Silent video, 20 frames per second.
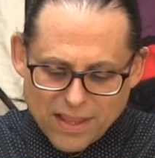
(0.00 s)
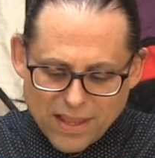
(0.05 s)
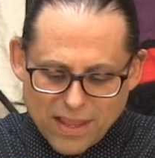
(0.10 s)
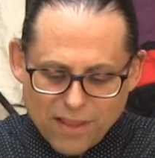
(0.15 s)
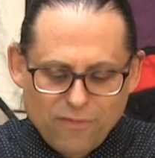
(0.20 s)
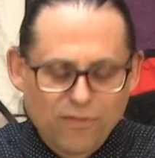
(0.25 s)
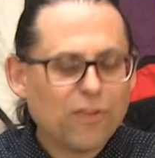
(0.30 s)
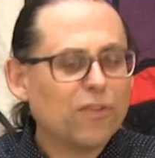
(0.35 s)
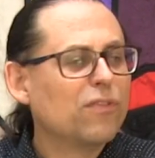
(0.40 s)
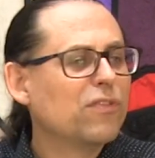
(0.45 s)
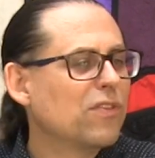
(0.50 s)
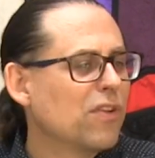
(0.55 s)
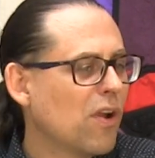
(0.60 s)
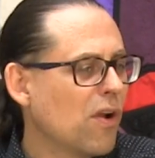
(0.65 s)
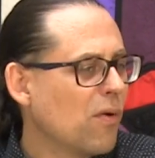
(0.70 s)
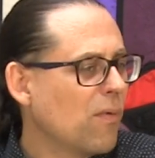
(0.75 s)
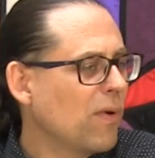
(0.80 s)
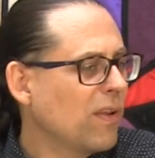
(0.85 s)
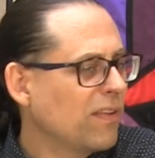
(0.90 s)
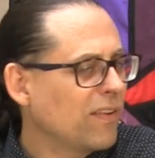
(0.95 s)
If you
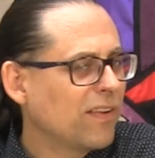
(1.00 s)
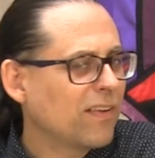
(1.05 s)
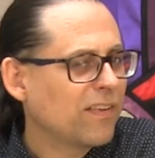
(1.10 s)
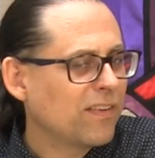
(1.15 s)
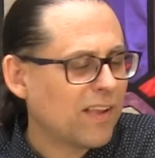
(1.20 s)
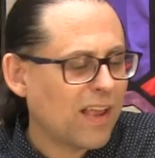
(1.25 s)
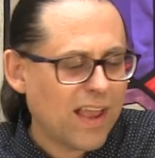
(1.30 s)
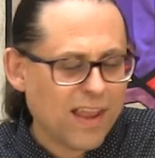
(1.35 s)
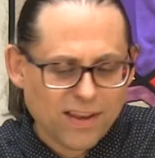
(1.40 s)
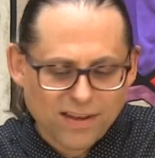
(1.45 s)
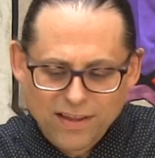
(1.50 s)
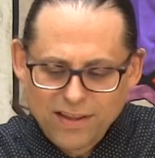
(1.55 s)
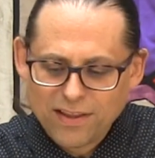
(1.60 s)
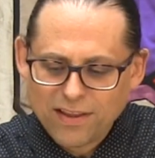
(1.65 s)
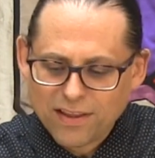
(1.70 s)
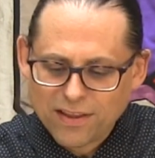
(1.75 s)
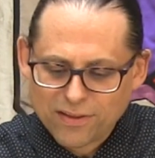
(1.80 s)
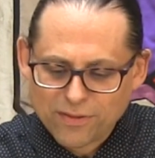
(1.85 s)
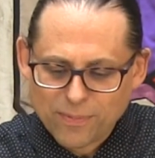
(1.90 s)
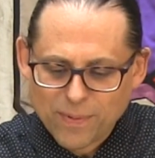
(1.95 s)
know what
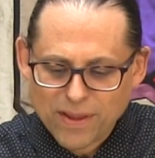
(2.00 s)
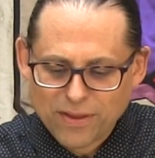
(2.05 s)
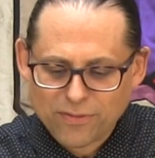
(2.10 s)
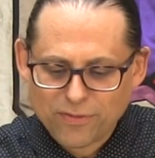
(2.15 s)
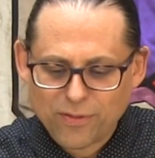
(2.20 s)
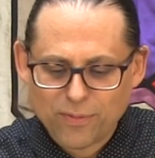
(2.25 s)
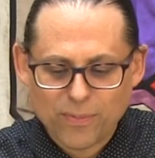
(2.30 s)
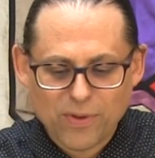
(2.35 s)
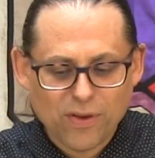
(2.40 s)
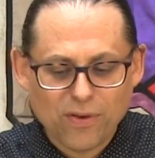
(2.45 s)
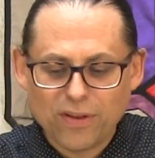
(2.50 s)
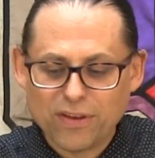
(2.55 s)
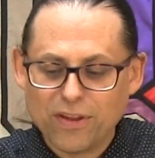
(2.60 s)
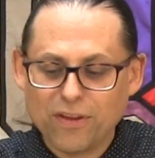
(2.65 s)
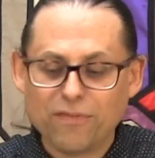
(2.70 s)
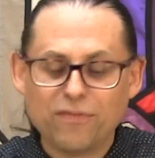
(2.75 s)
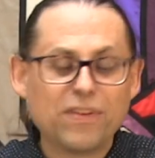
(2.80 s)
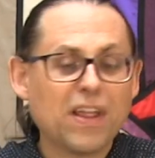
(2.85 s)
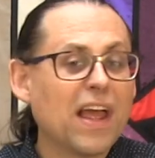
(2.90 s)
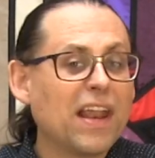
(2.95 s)
society expects from you and
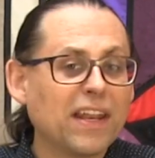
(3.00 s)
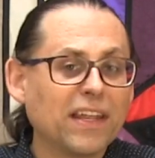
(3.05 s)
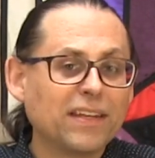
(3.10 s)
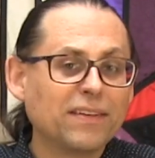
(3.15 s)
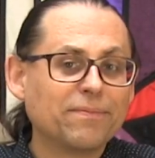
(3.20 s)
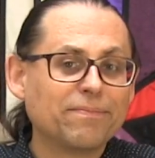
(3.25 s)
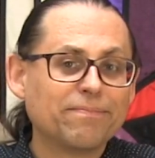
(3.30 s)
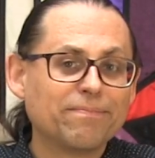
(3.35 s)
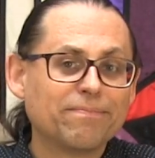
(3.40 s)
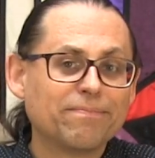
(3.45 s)
you've done it,